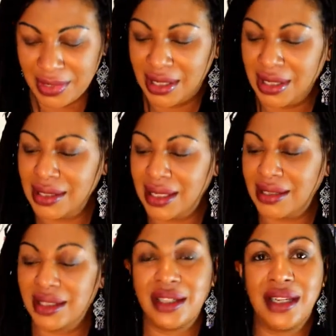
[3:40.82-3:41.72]
And it
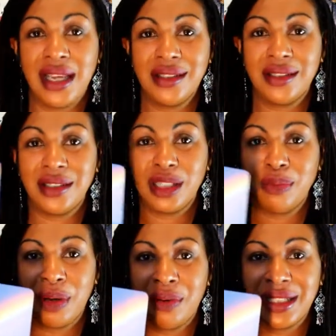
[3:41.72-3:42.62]
says connect to
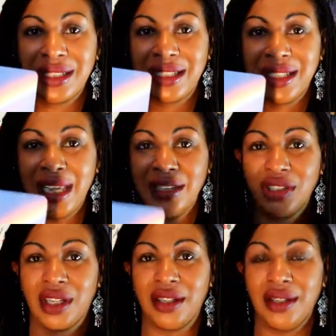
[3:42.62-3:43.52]
spirit in
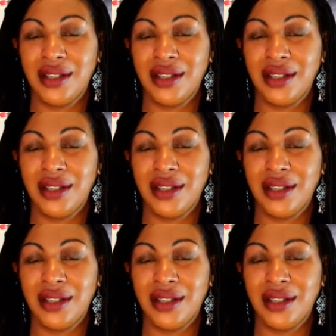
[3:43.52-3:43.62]
nature.